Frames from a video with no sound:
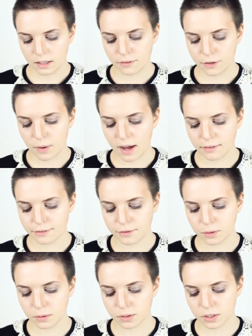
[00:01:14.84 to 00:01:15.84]
If you have
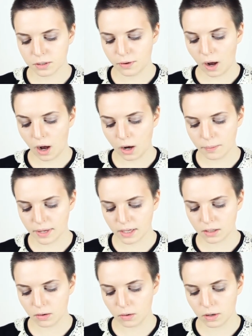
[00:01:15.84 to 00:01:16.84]
thoughts of
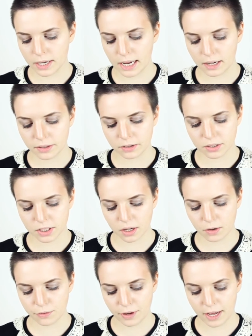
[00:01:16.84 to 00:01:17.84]
harming or killing
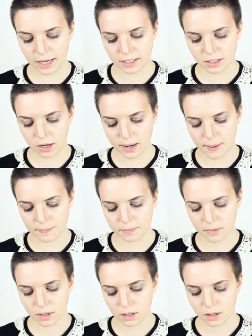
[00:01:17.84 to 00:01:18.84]
yourself at any
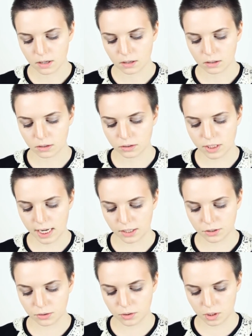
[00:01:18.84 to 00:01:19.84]
time,
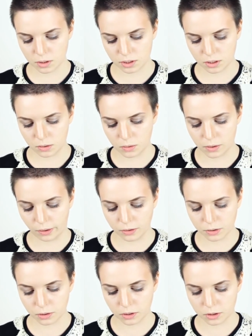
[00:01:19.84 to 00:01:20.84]
contact your doctor or go
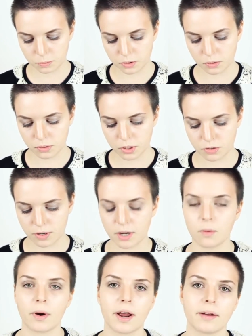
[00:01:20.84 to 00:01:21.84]
to a hospital straight
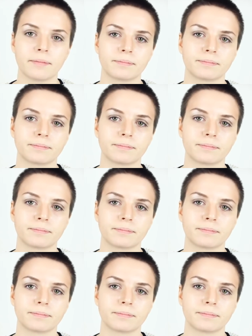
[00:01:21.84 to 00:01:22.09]
away.